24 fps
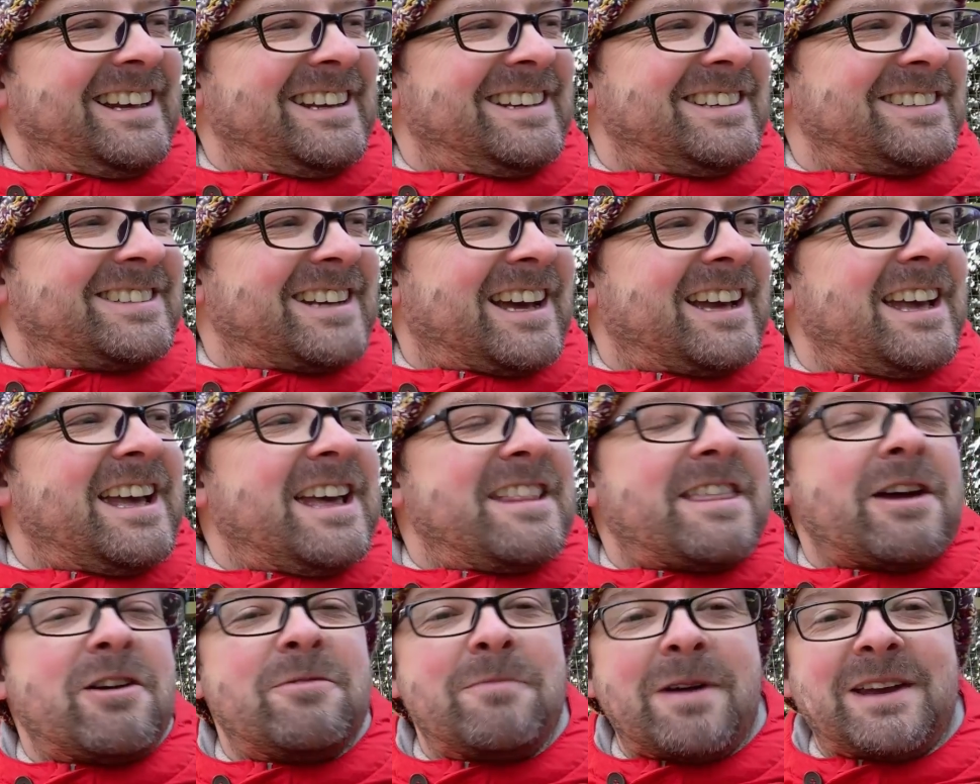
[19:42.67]
Just like
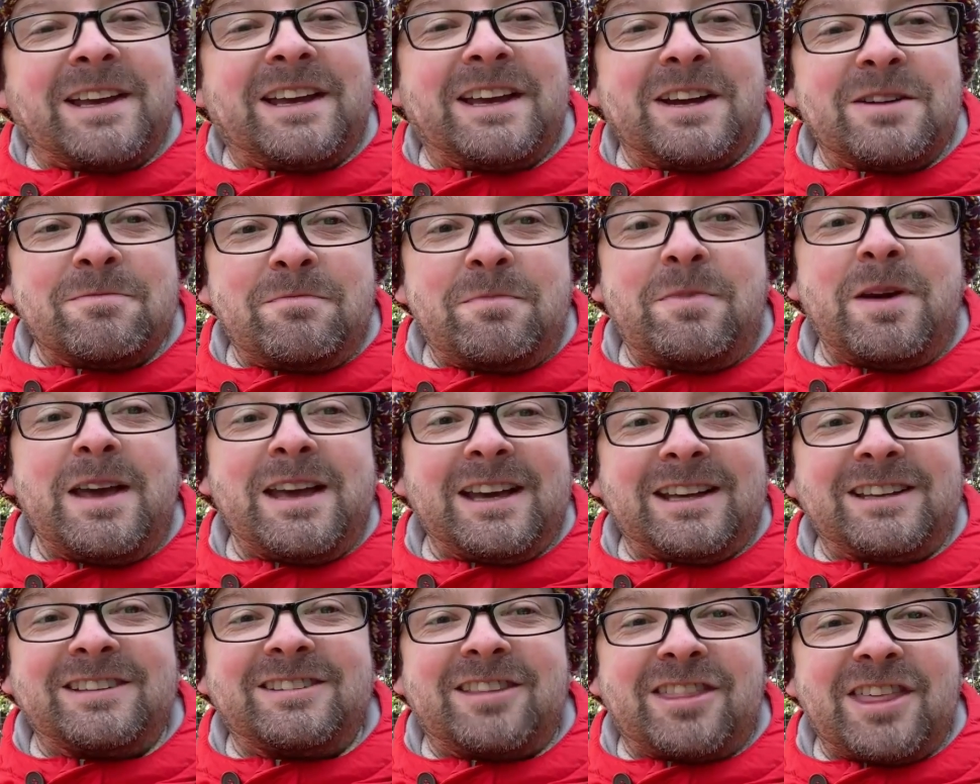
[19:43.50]
they were making a
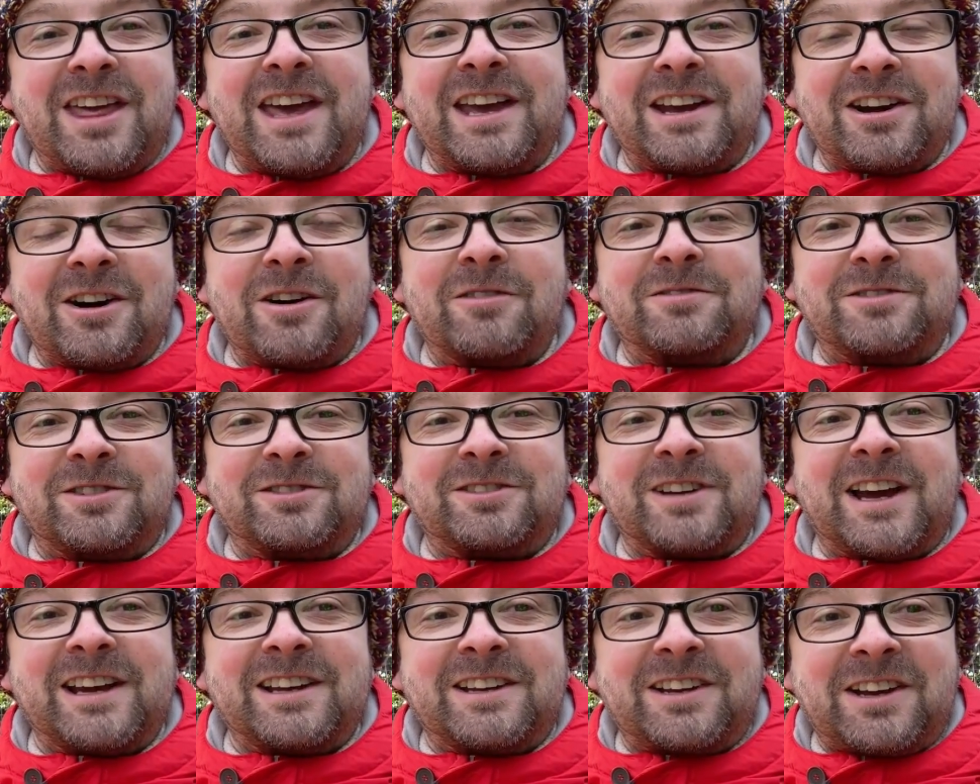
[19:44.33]
big thing of
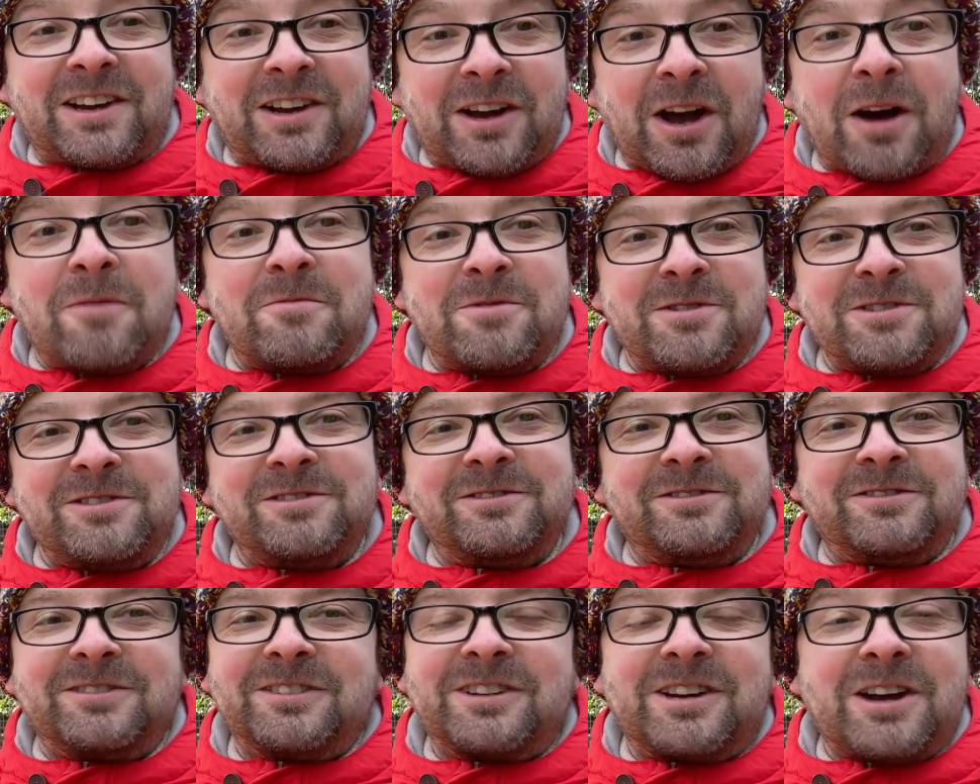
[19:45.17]
just like come
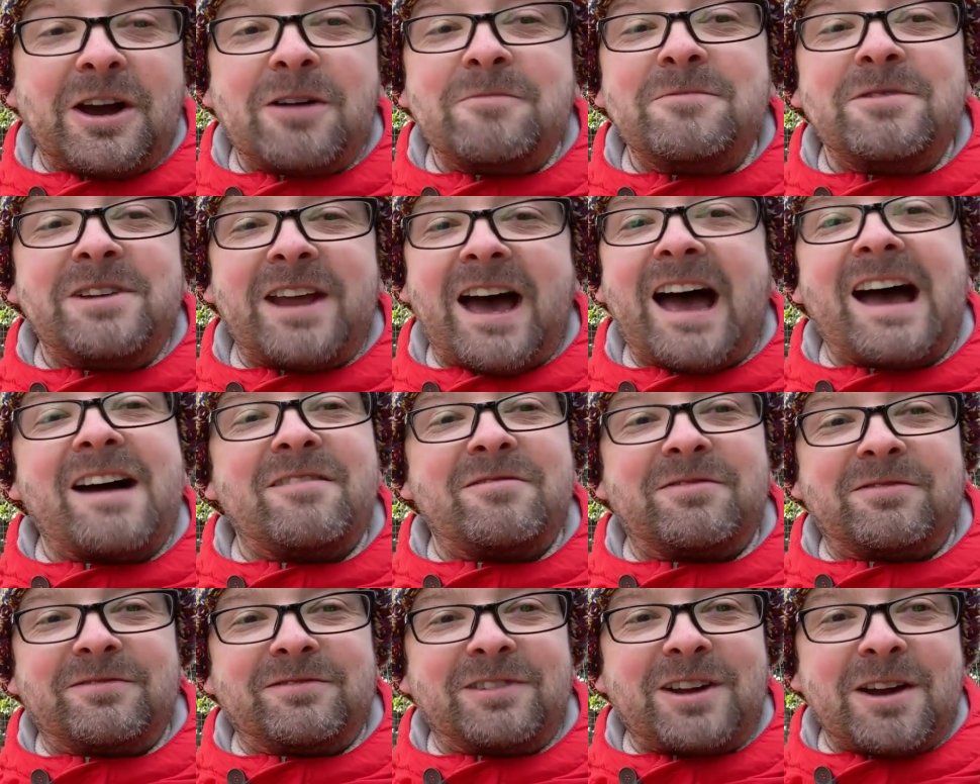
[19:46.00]
and
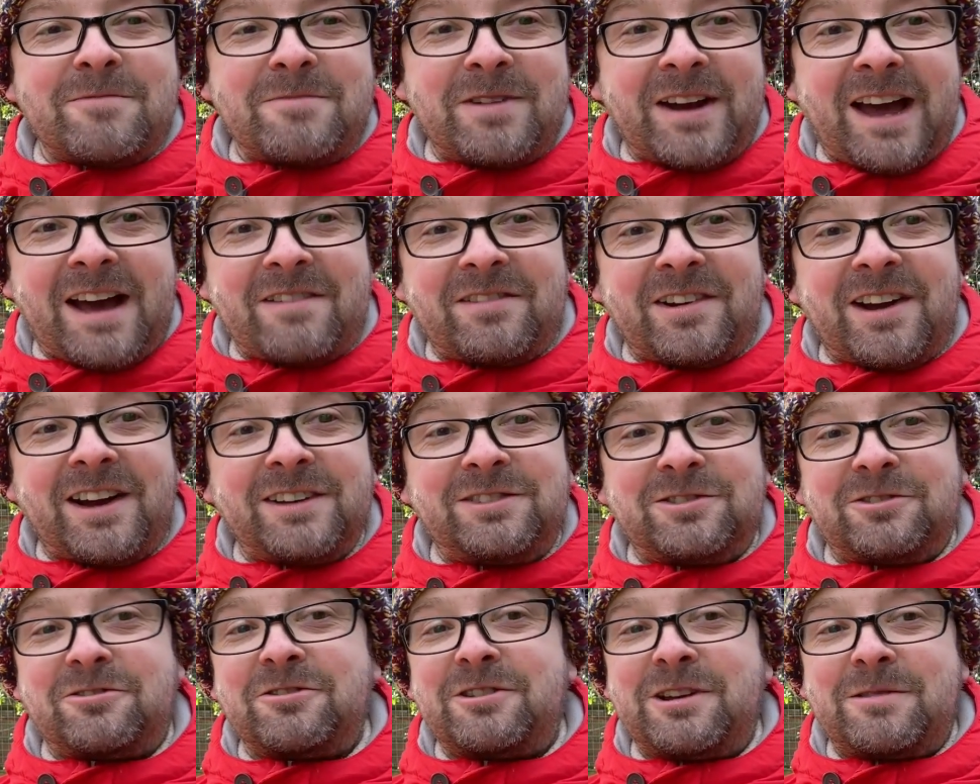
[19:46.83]
have an
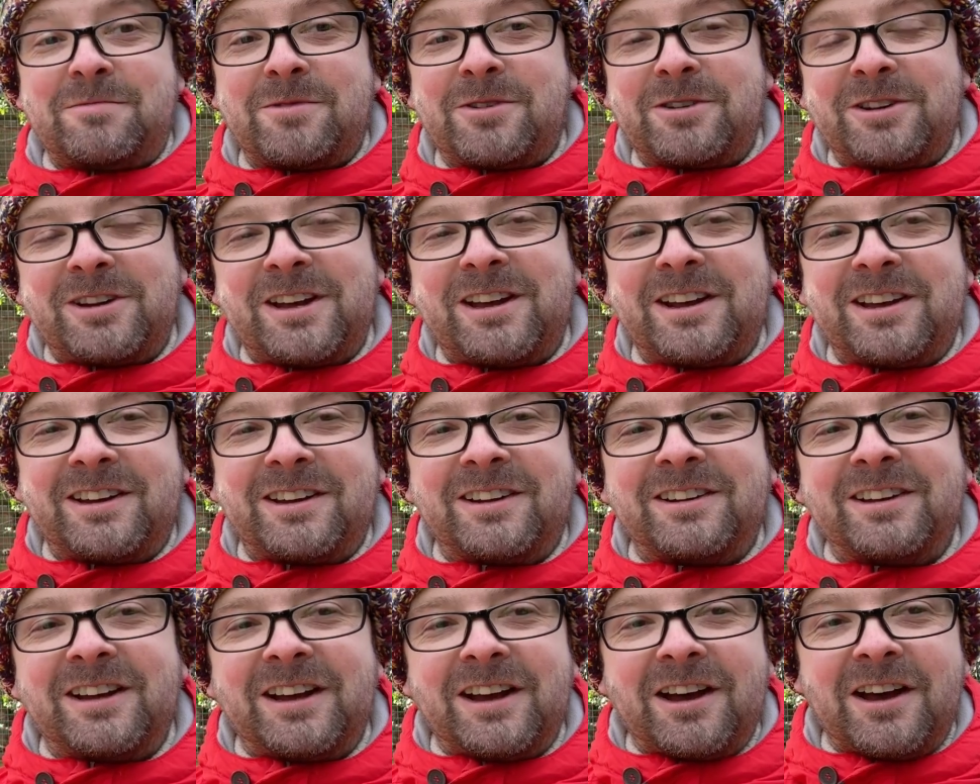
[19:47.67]
ice cream
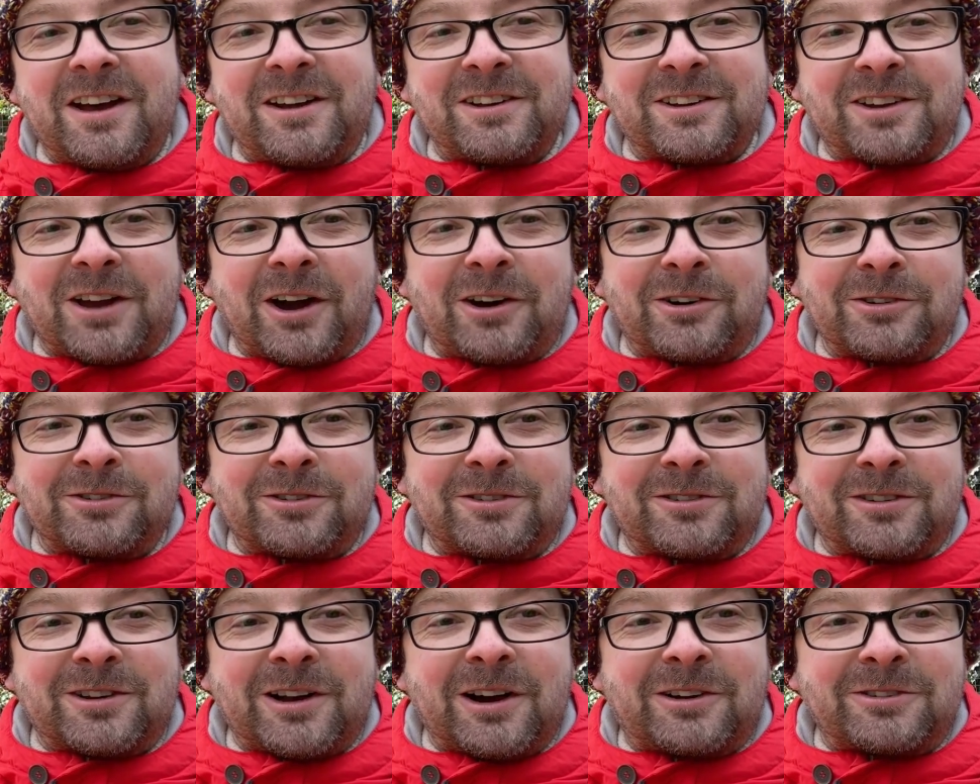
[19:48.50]
and a cold
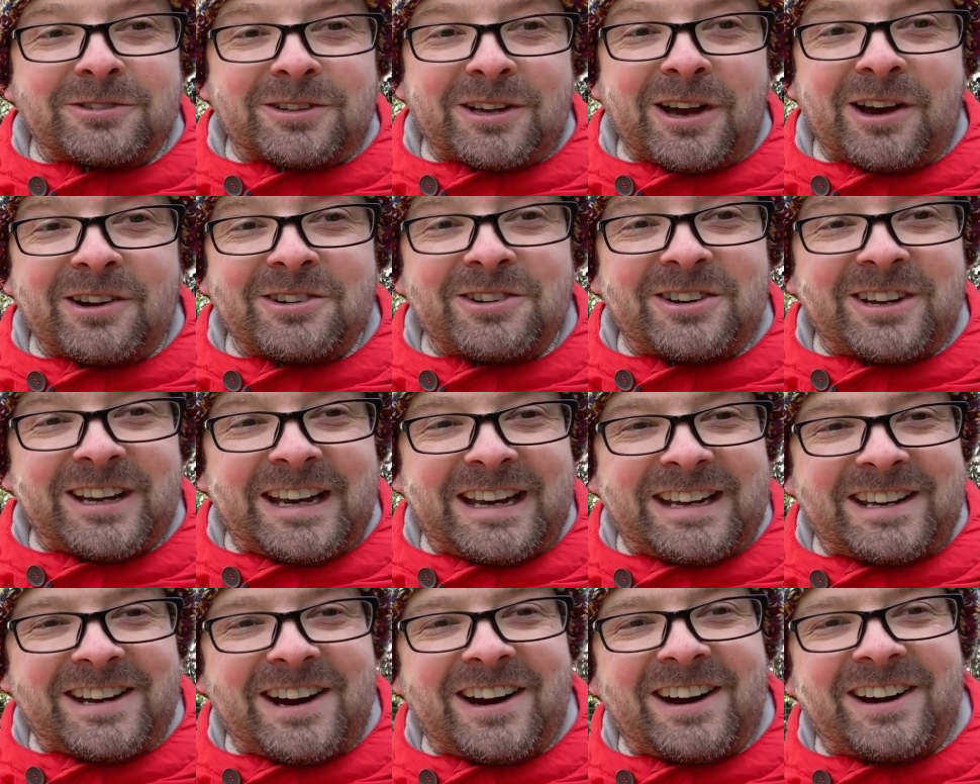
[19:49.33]
Coke
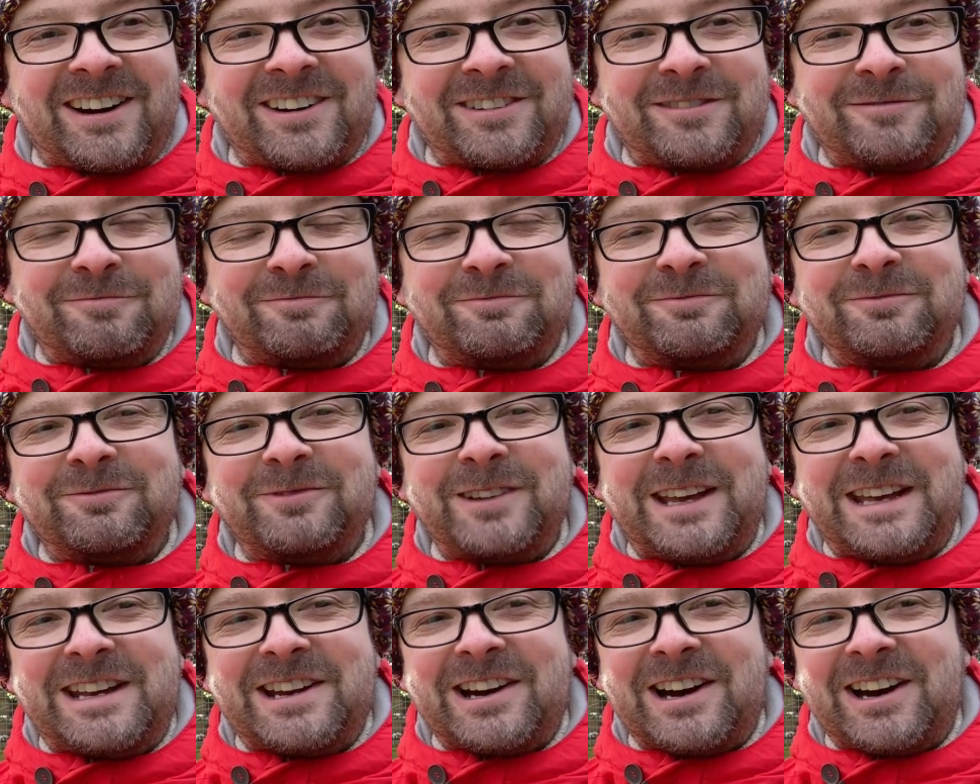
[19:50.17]
in our
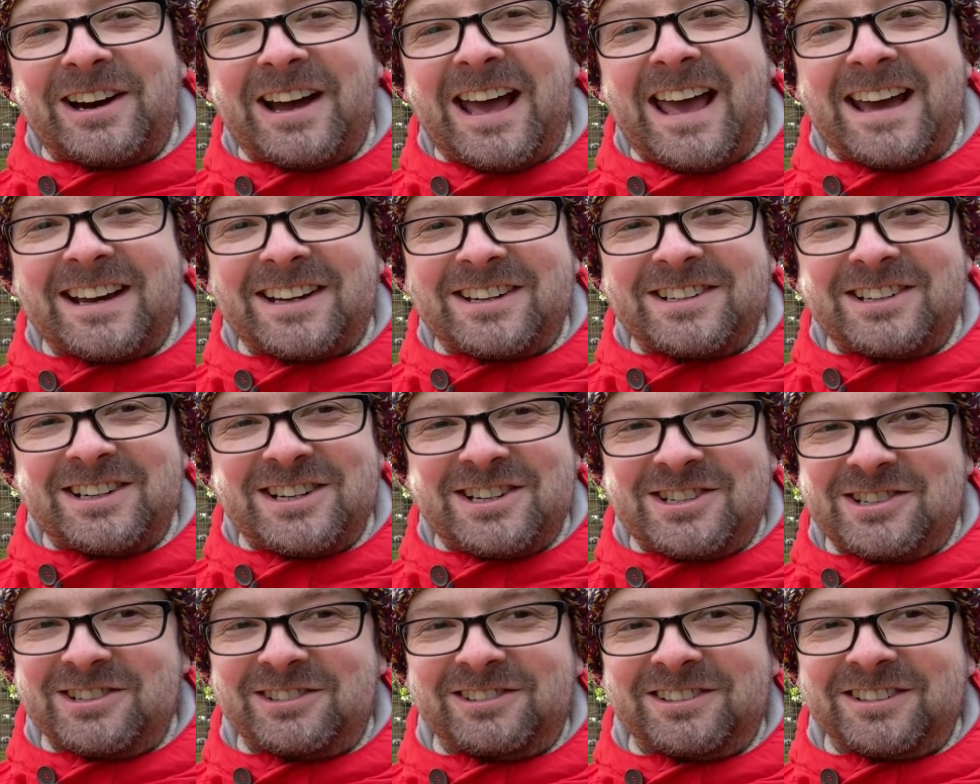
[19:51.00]
air
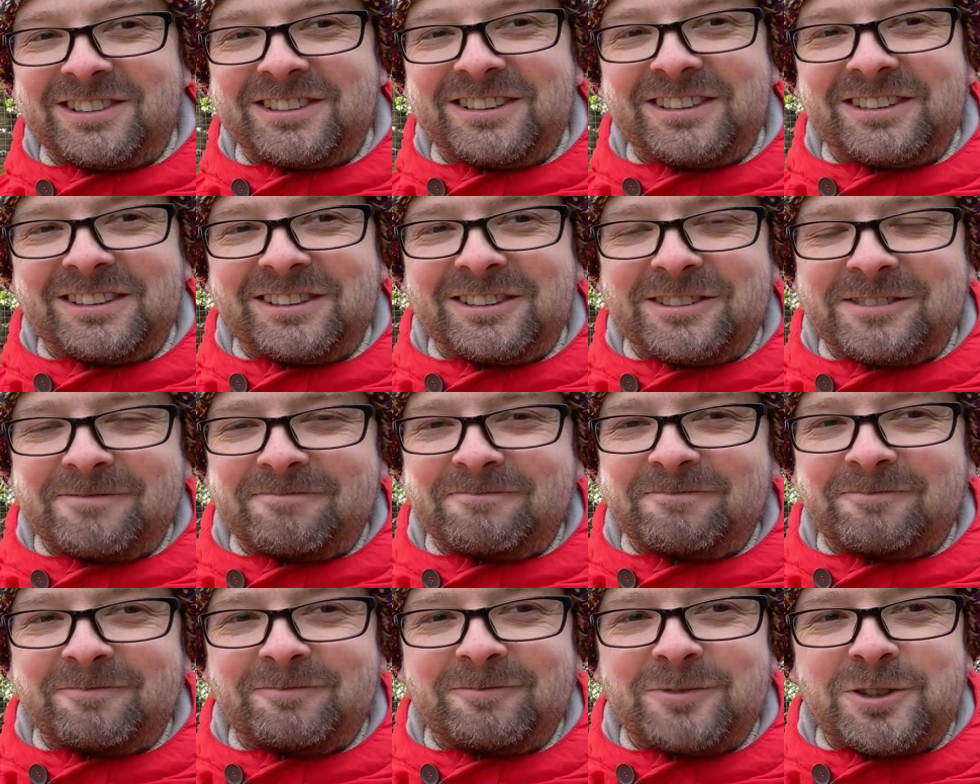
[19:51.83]
conditioned
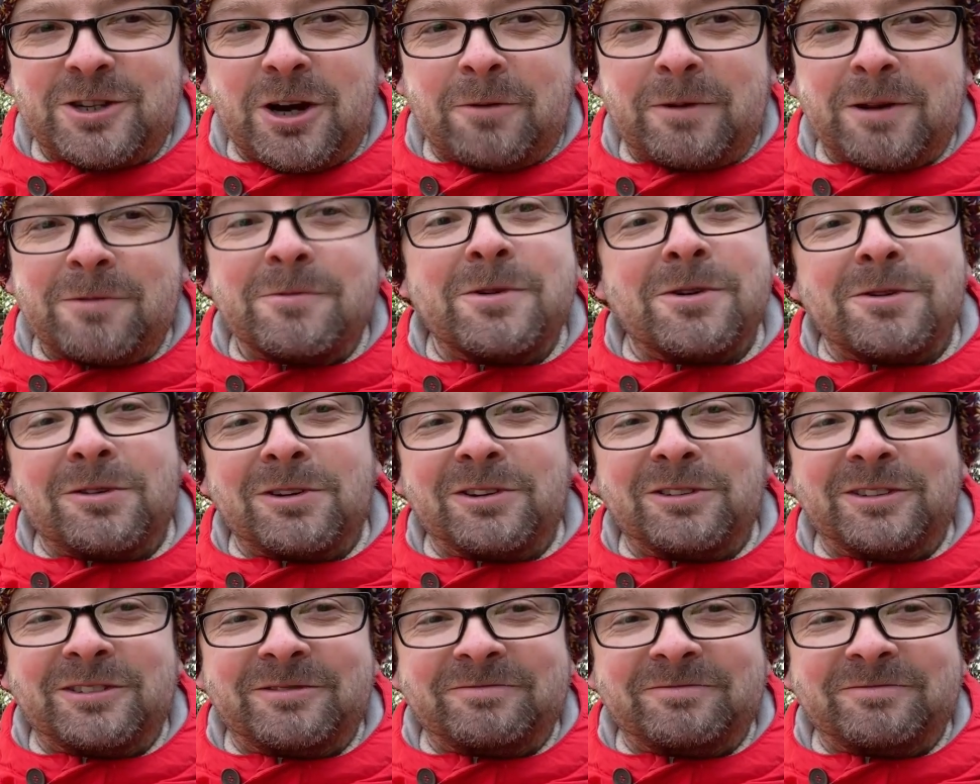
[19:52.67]
shopping mall.